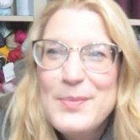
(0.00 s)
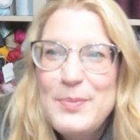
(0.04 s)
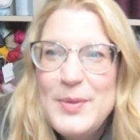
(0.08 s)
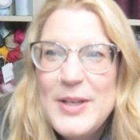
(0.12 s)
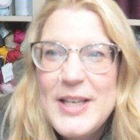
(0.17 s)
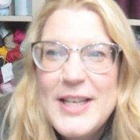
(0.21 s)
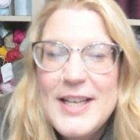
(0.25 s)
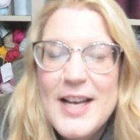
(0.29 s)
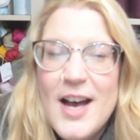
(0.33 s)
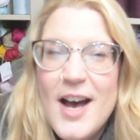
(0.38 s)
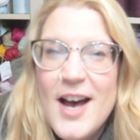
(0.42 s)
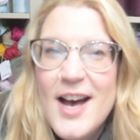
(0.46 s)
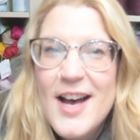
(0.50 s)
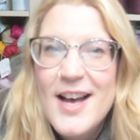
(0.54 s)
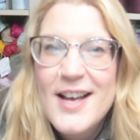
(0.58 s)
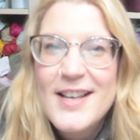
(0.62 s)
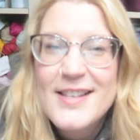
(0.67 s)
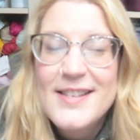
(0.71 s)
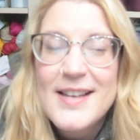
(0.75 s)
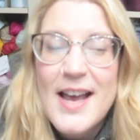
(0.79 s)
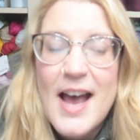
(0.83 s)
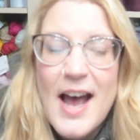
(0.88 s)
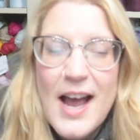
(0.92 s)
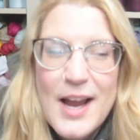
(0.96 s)

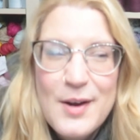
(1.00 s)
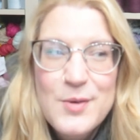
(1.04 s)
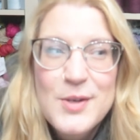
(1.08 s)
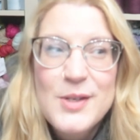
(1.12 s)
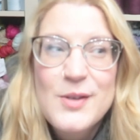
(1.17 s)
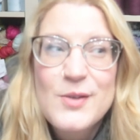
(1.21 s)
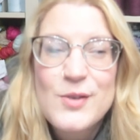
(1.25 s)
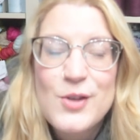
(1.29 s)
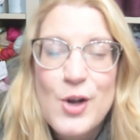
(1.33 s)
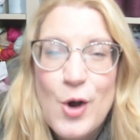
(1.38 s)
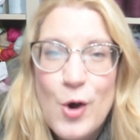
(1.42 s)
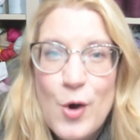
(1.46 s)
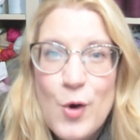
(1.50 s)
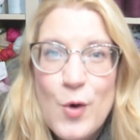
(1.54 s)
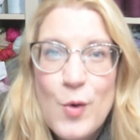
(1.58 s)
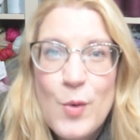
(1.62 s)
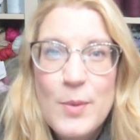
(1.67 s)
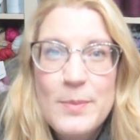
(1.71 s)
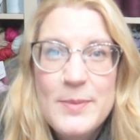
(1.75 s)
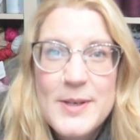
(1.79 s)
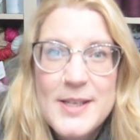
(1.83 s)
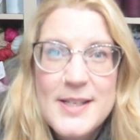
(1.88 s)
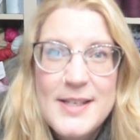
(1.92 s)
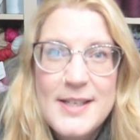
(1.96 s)
Because I was
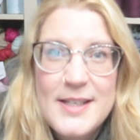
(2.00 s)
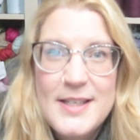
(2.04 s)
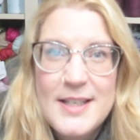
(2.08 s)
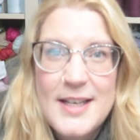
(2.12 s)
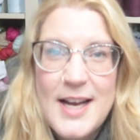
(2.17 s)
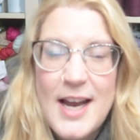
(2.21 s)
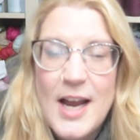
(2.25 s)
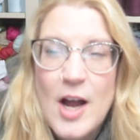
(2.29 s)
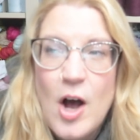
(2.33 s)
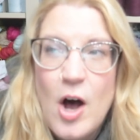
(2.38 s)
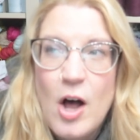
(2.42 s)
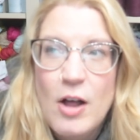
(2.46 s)
so busy today.